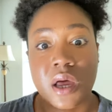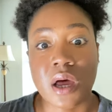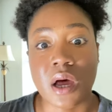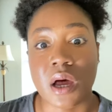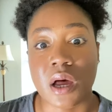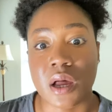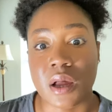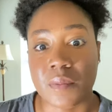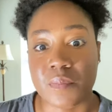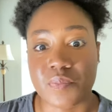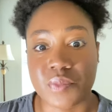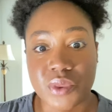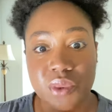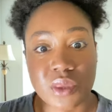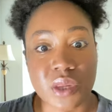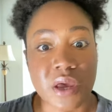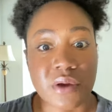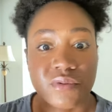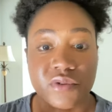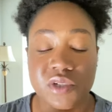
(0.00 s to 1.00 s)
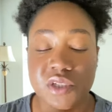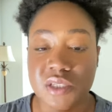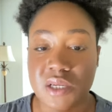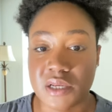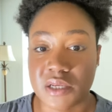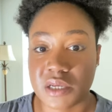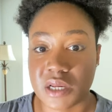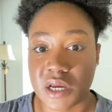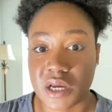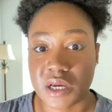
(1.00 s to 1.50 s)
um, every
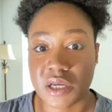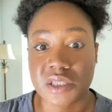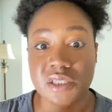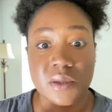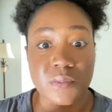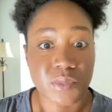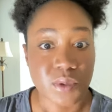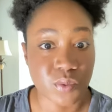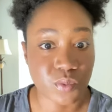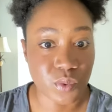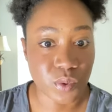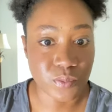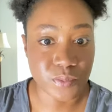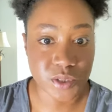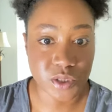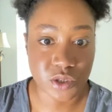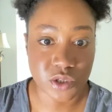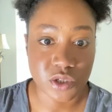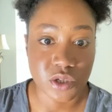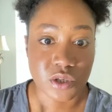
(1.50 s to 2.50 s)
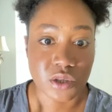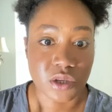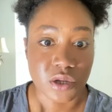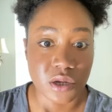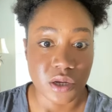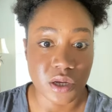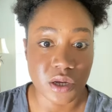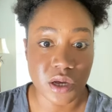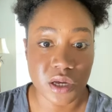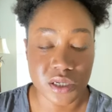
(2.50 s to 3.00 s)
Sunday something will be
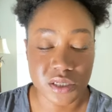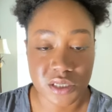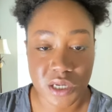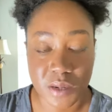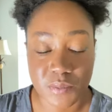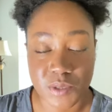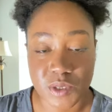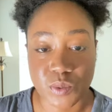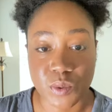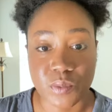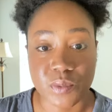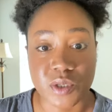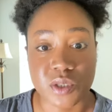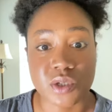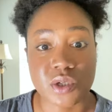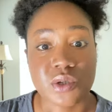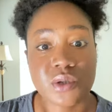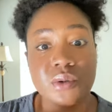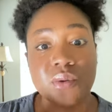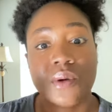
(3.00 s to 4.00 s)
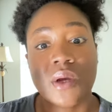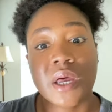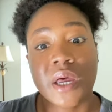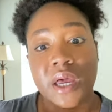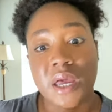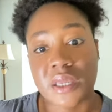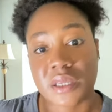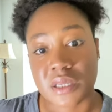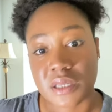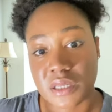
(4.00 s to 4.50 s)
the uh, assignments will be due
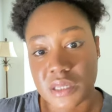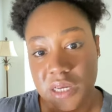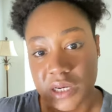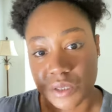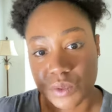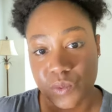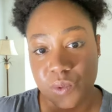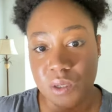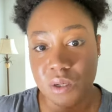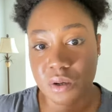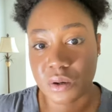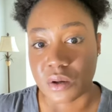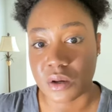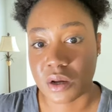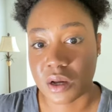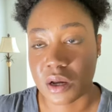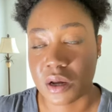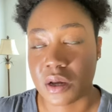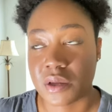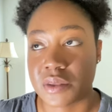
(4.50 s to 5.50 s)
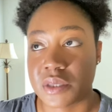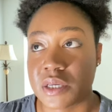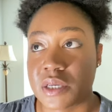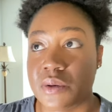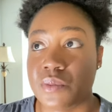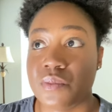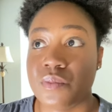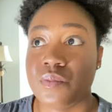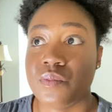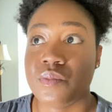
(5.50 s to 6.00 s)
and then next week uh, the
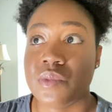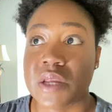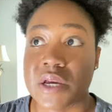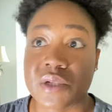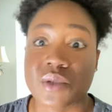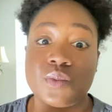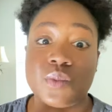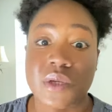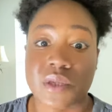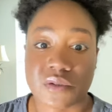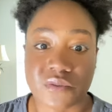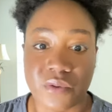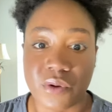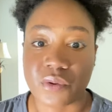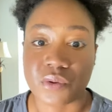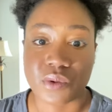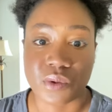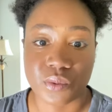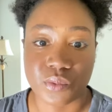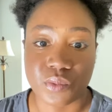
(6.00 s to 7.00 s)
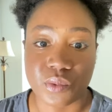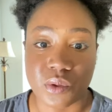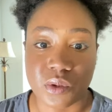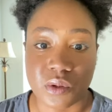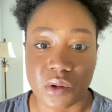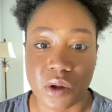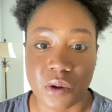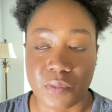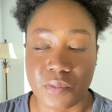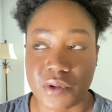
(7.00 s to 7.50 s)
next week's folder will
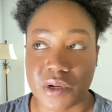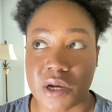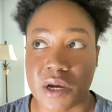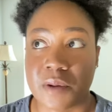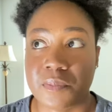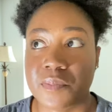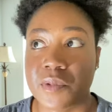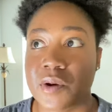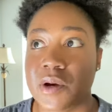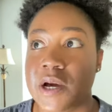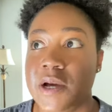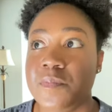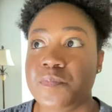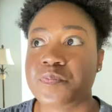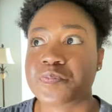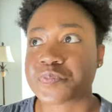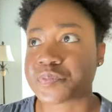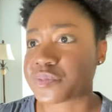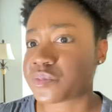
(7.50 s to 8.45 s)
open up all right